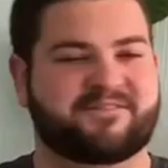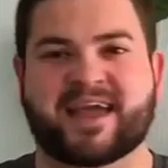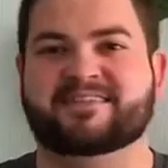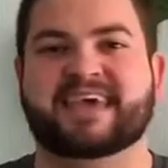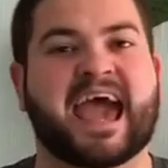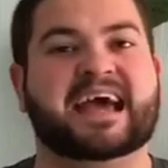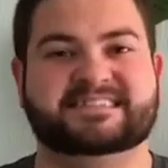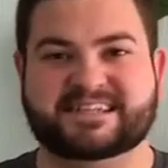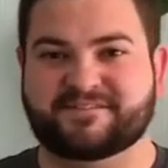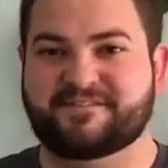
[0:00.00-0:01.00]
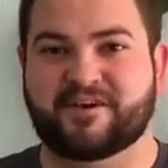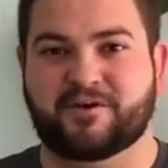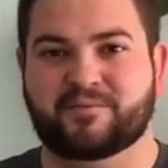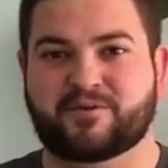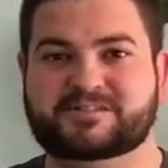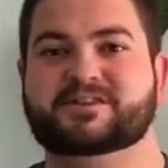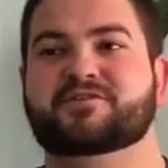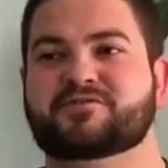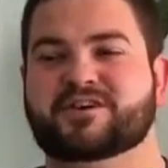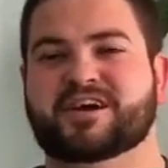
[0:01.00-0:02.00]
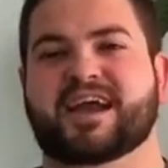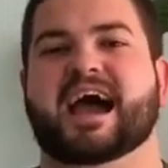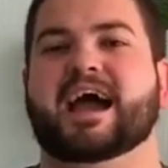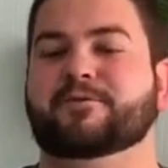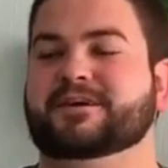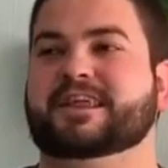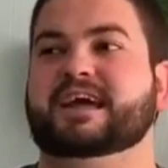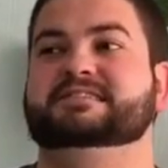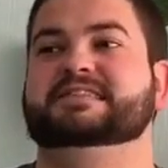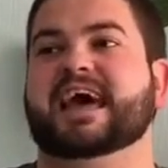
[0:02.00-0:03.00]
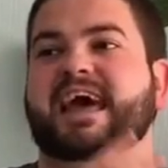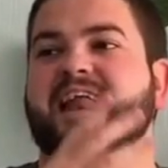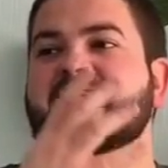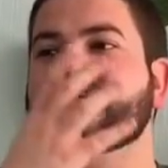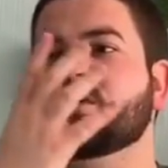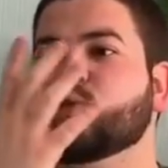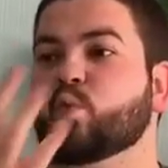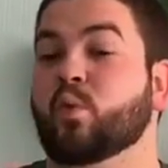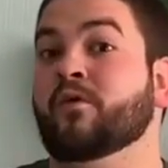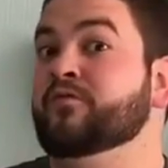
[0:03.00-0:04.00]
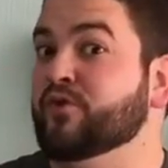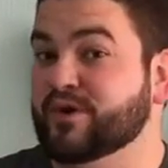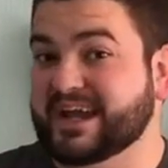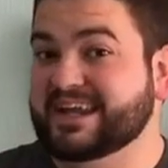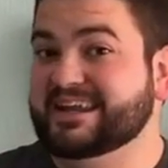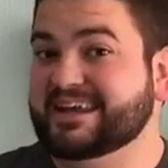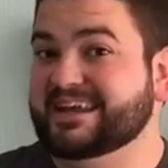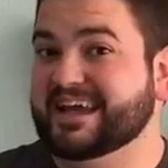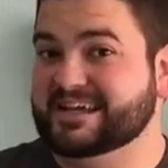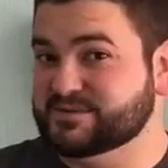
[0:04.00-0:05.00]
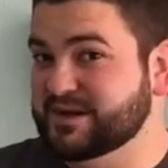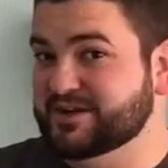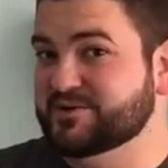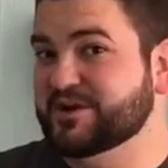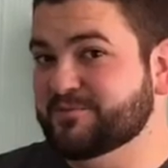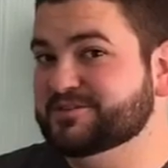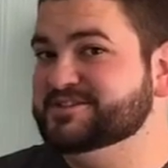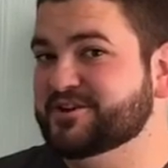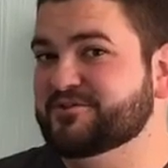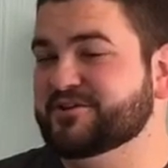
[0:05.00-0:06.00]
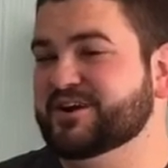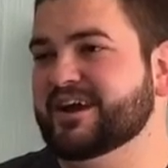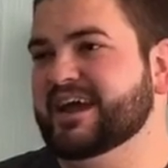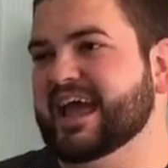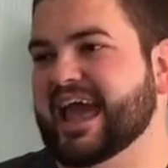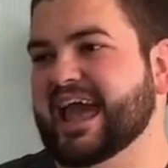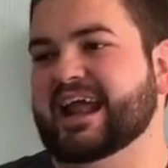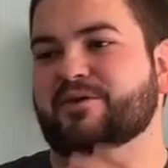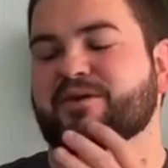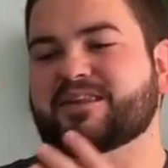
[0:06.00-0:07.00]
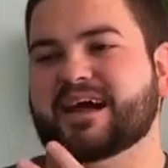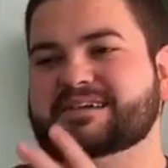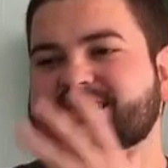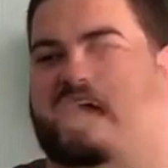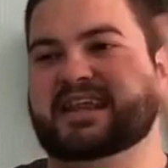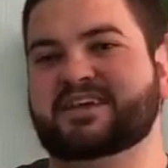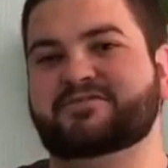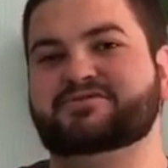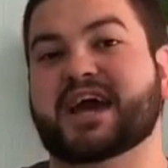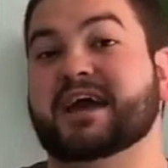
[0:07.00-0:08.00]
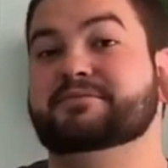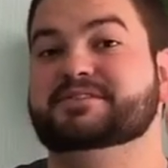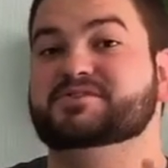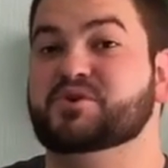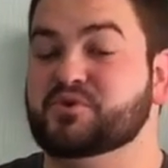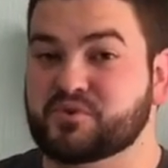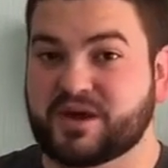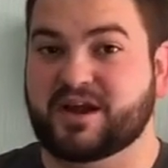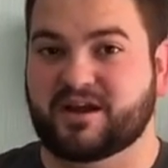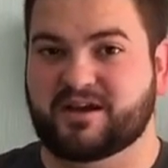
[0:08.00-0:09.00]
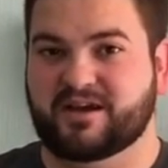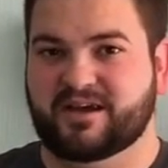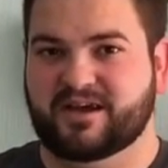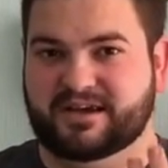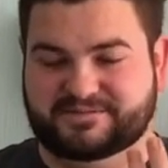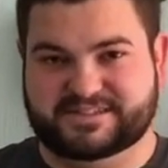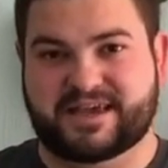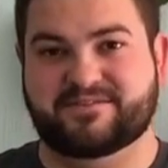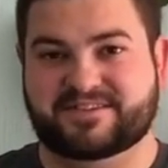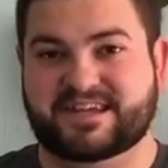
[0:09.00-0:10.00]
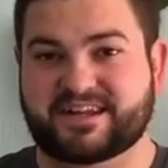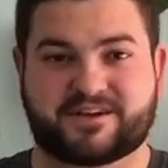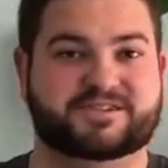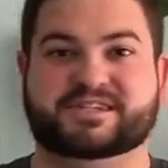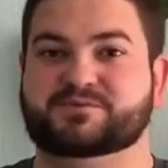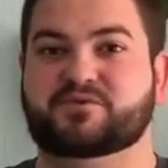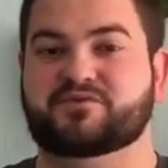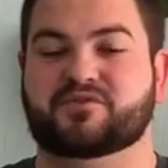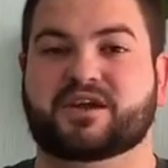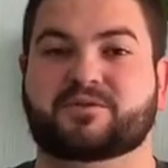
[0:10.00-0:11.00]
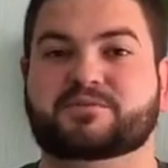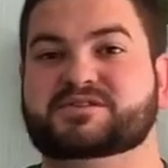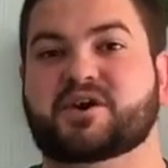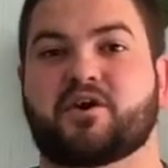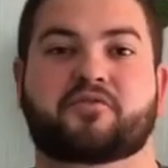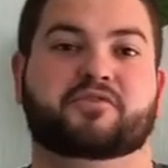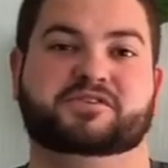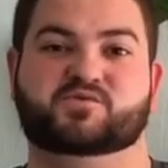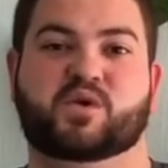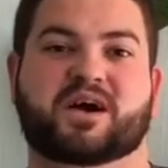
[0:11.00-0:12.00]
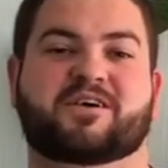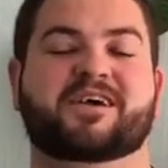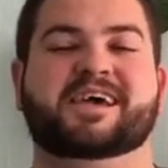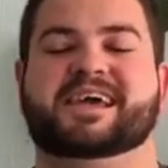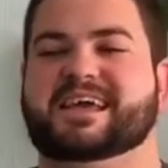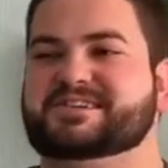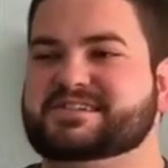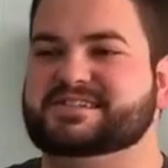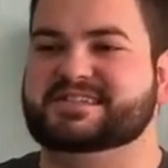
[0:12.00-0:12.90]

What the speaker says: fantastic film was over. I realized that Wolverine, as we knew him, was over. And I realized that Hugh Jackman's career of 17 years as Wolverine was over as well. It